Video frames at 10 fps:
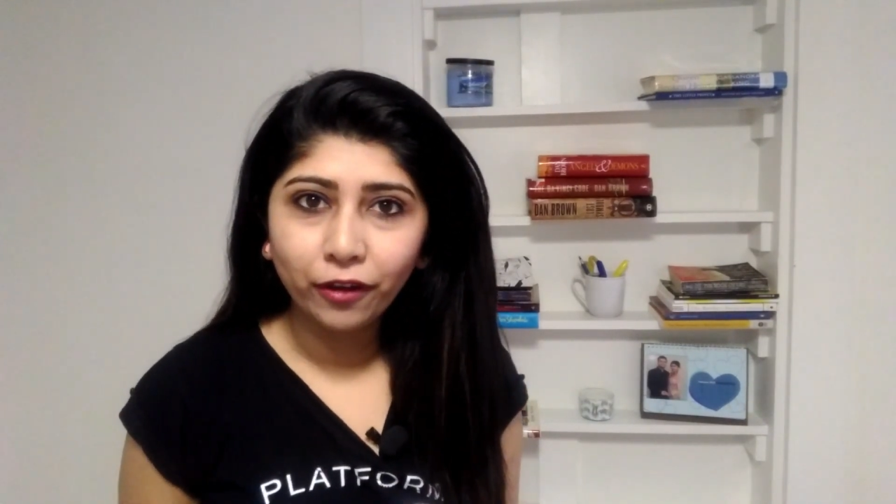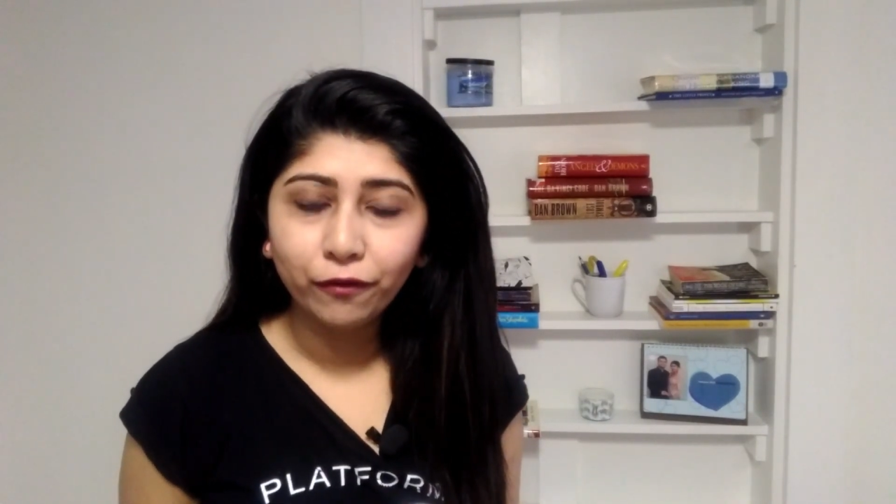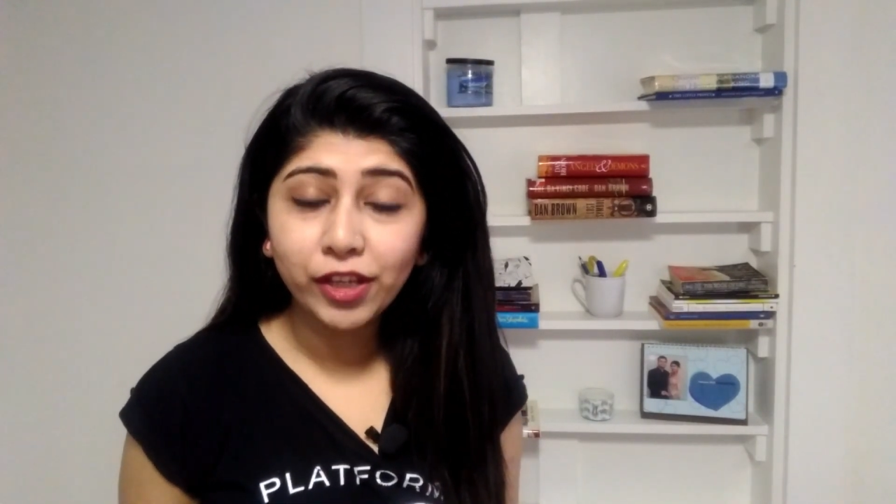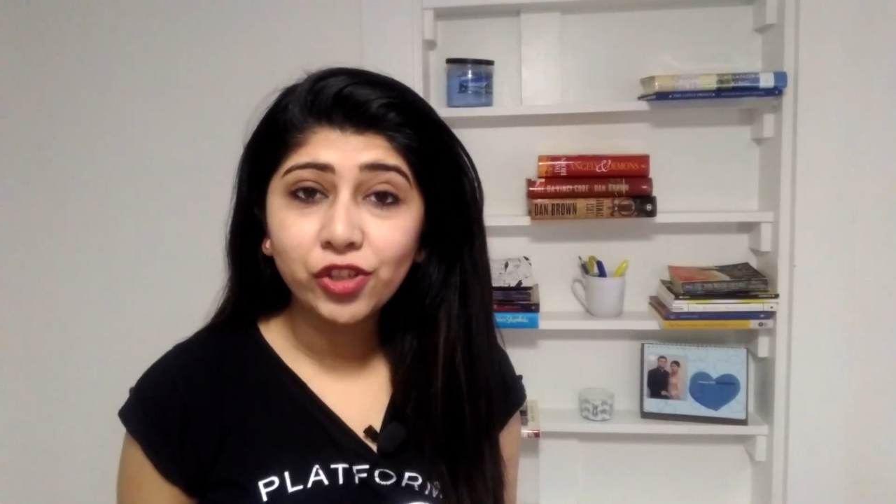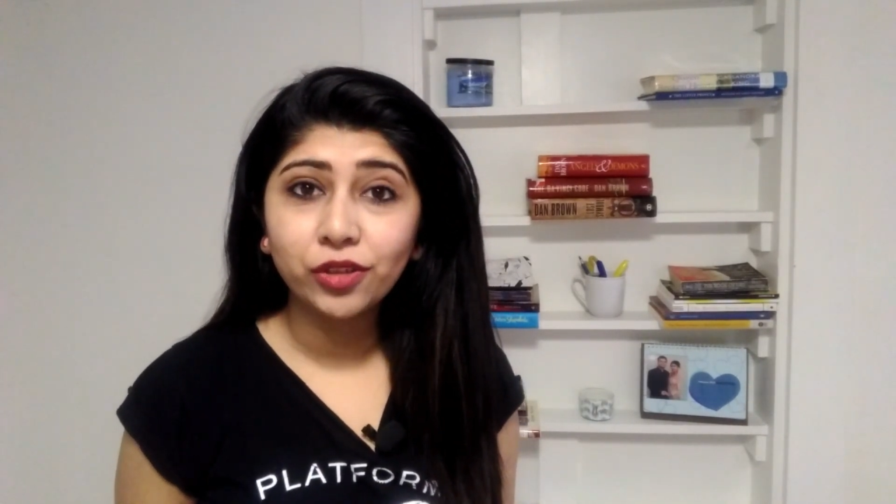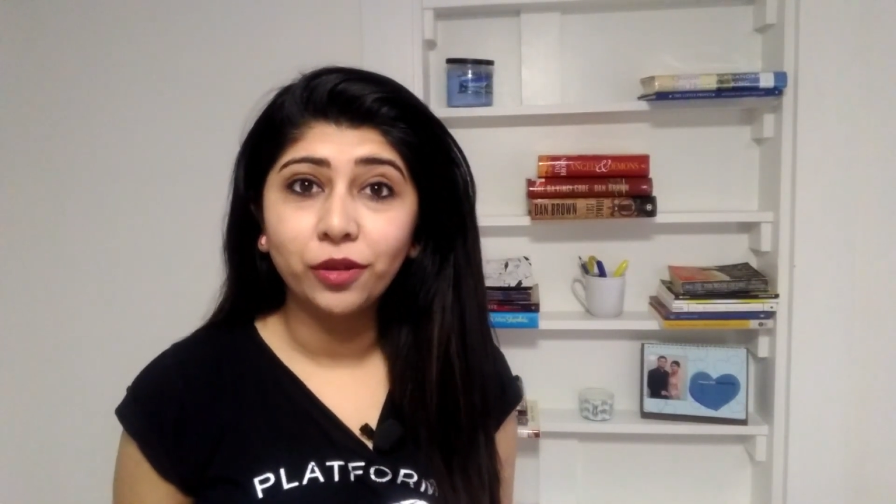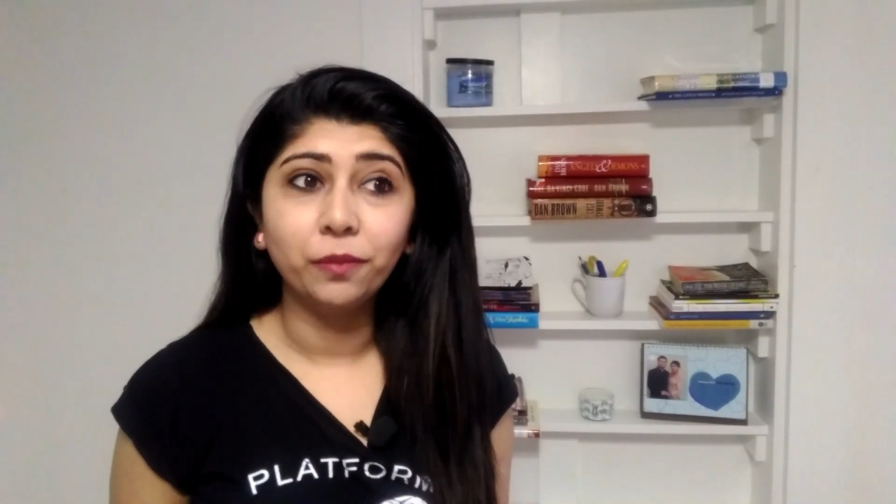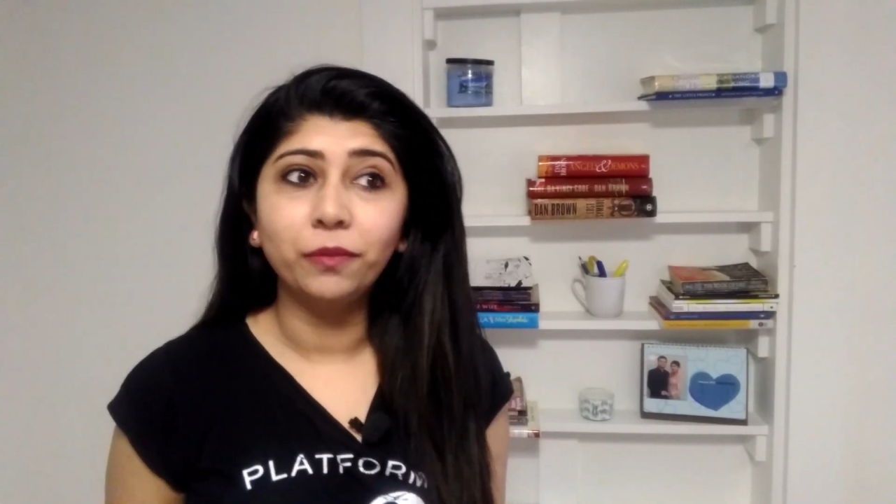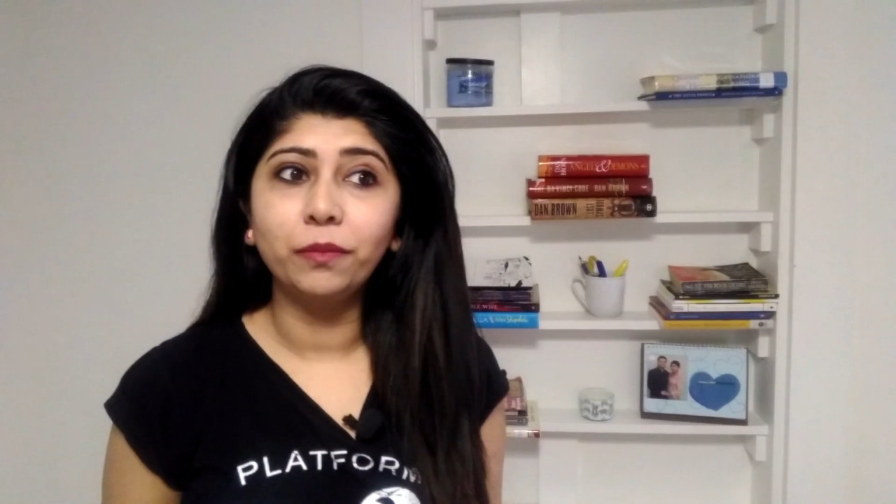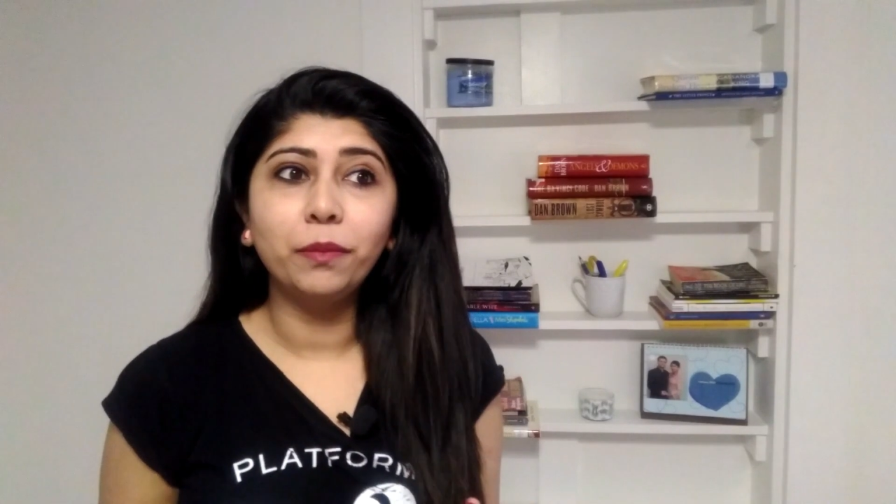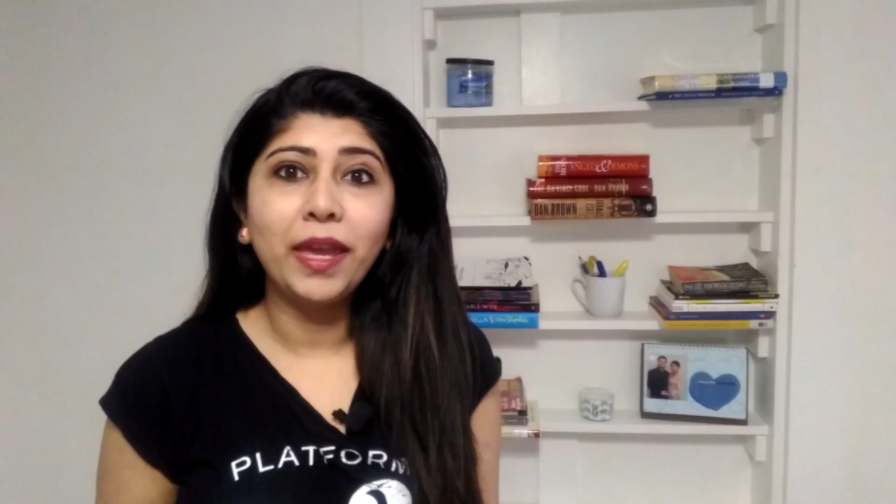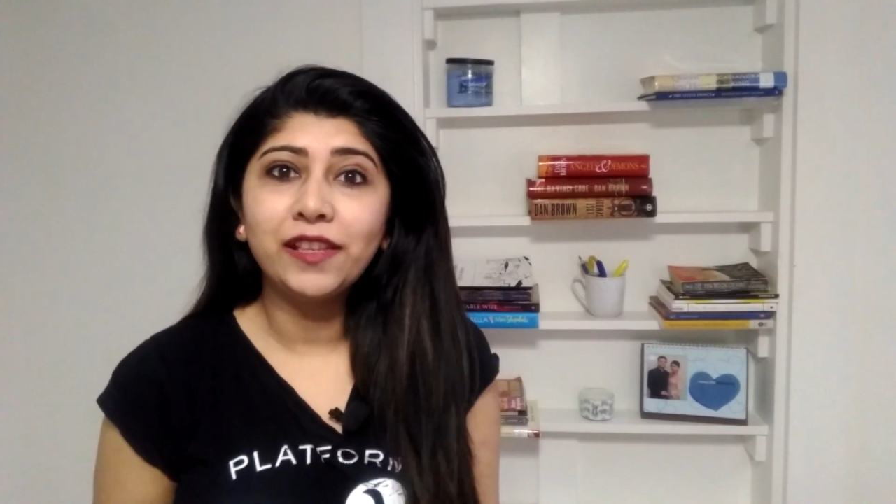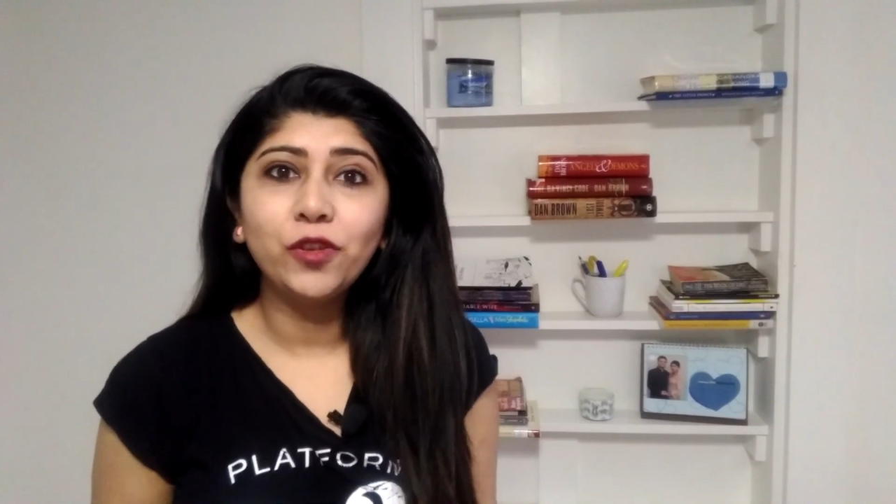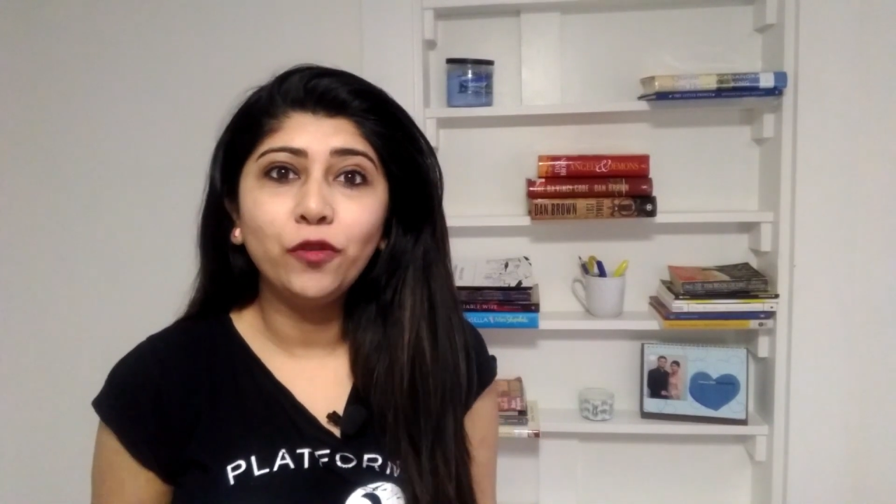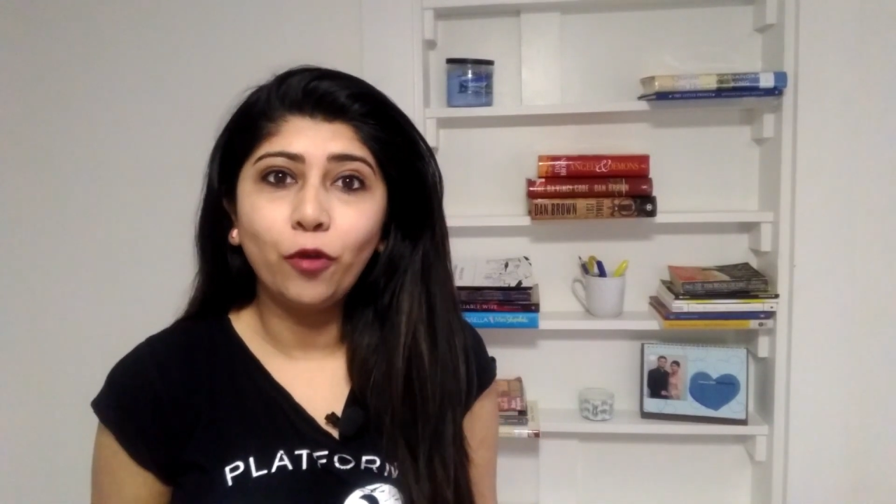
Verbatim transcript: which makes you